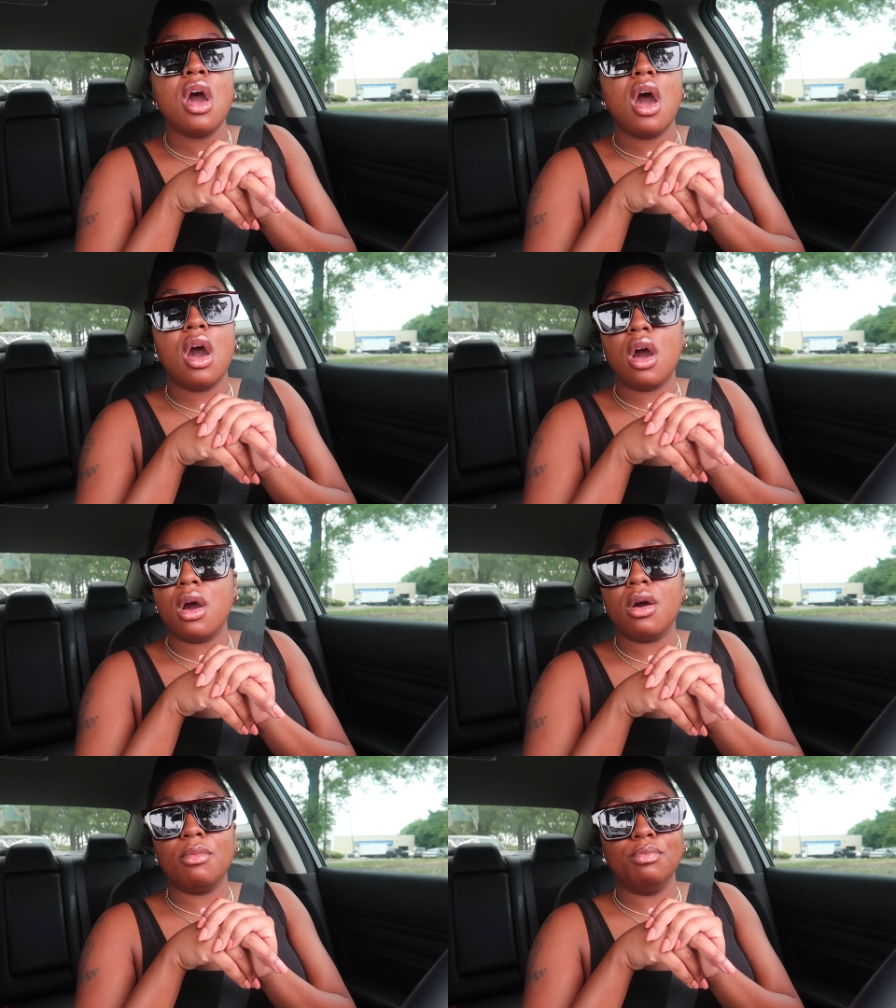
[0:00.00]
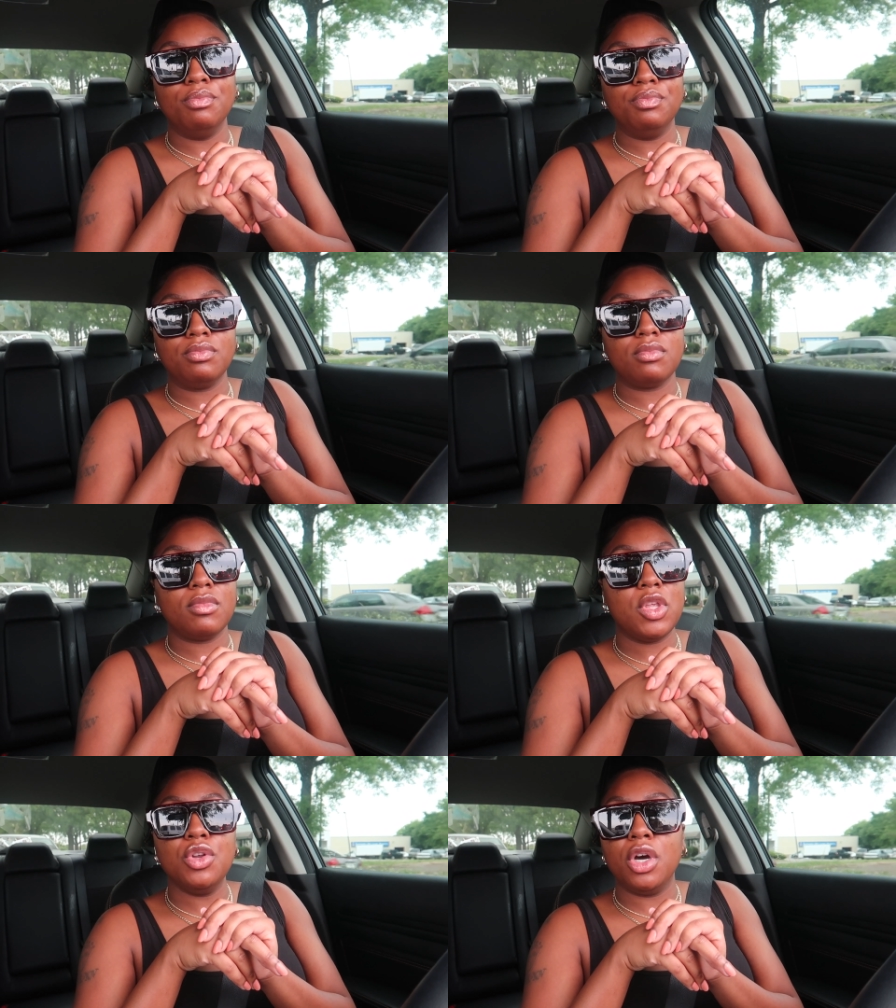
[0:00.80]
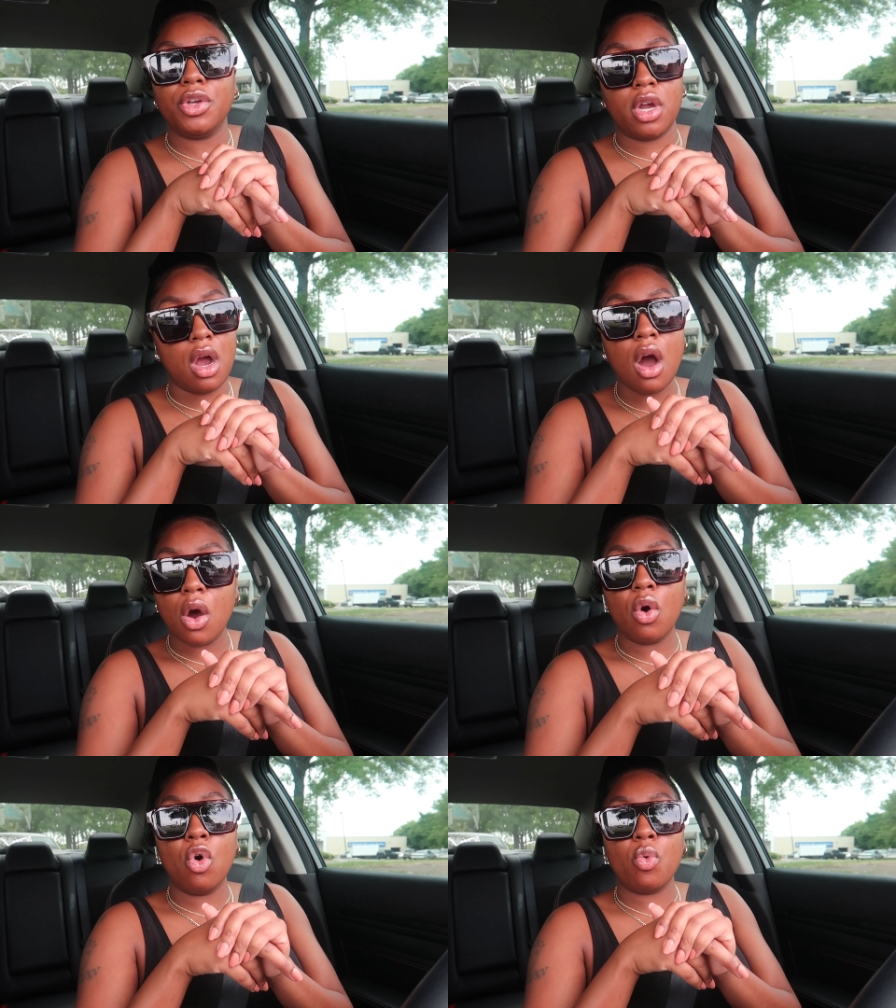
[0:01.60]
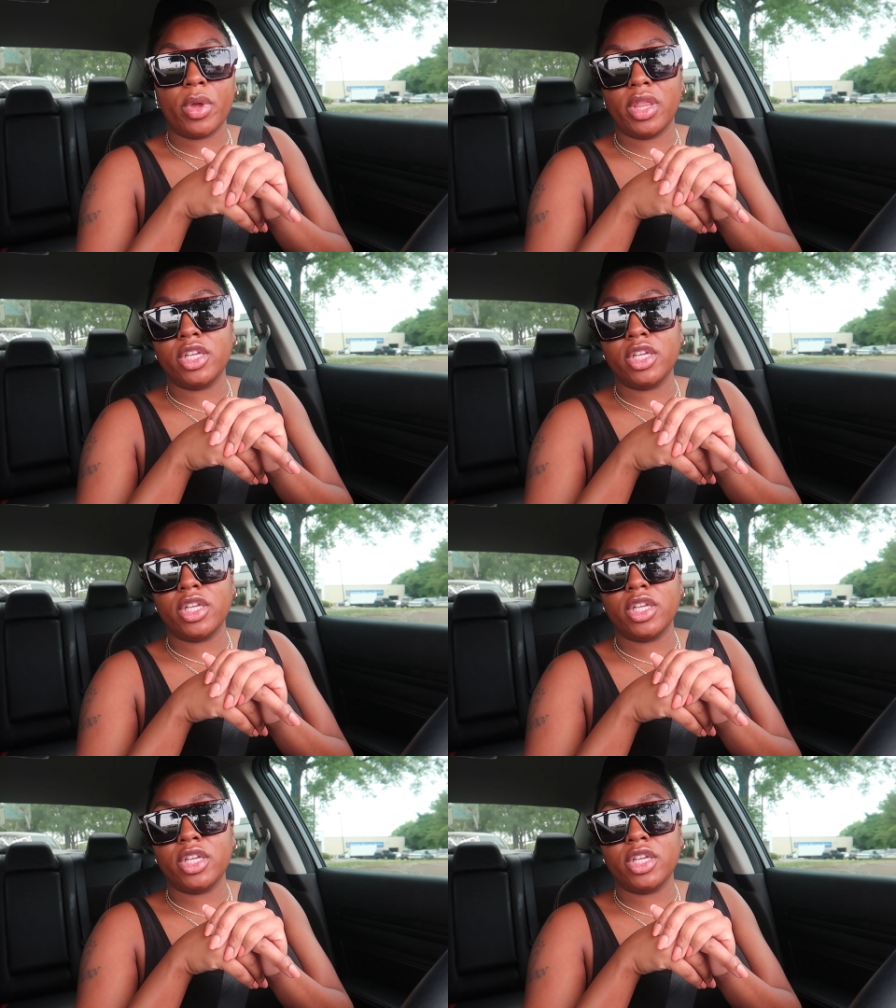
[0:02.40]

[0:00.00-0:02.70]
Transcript: um you know your home whether